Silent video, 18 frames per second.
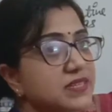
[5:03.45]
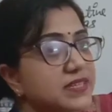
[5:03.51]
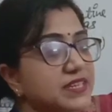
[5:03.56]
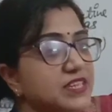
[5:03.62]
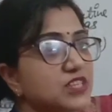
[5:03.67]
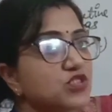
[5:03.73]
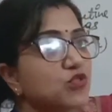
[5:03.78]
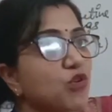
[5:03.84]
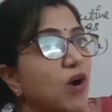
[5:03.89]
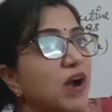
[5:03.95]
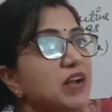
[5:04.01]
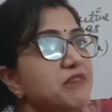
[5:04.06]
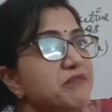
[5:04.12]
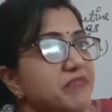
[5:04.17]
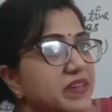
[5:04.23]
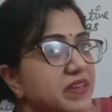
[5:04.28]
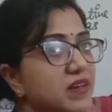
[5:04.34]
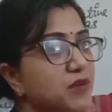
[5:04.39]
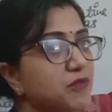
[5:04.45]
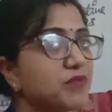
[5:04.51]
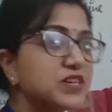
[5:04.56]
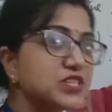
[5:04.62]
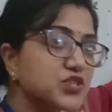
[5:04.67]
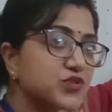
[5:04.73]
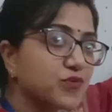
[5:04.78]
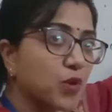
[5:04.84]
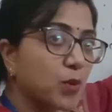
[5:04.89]
It is called wear,
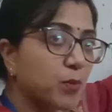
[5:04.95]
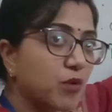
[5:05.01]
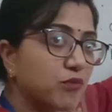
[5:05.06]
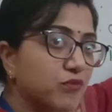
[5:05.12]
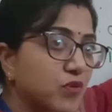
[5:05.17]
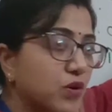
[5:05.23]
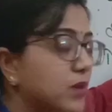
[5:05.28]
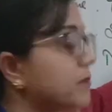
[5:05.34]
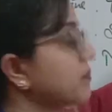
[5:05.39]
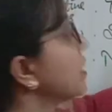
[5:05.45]
first form of verb.